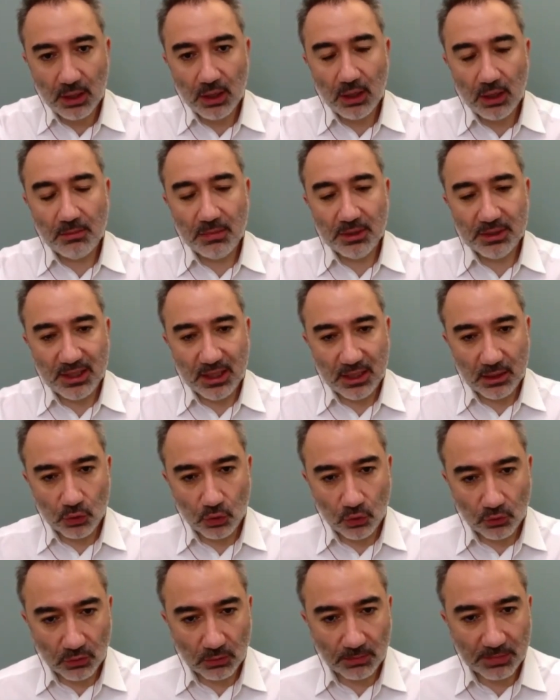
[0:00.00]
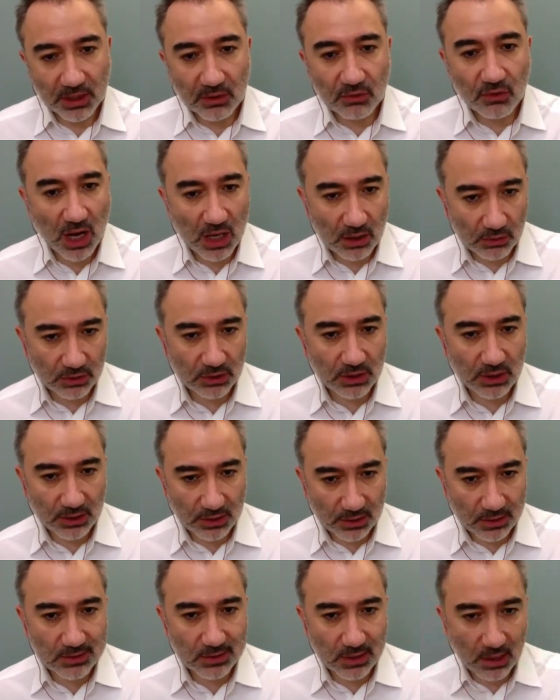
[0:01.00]
but then who will be grounded in
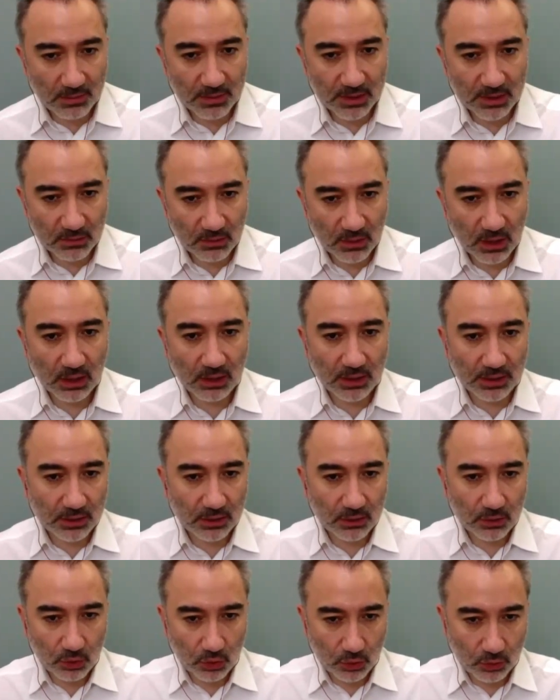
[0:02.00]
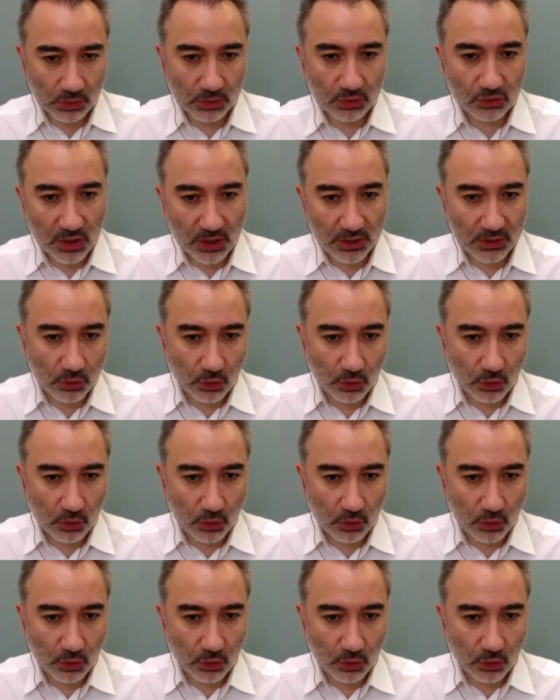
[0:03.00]
Islam as well, and who will try to